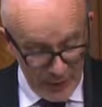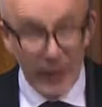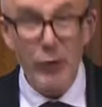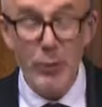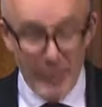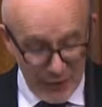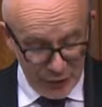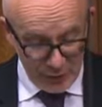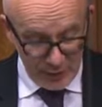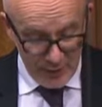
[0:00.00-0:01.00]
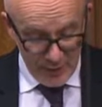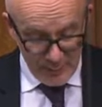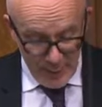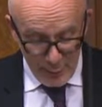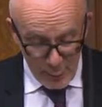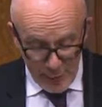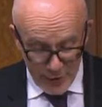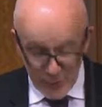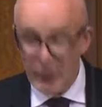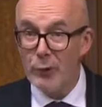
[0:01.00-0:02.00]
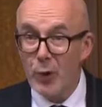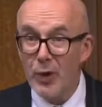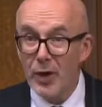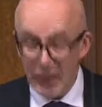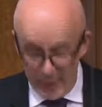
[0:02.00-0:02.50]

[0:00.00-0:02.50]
Can you imagine? The minimum wage is no longer a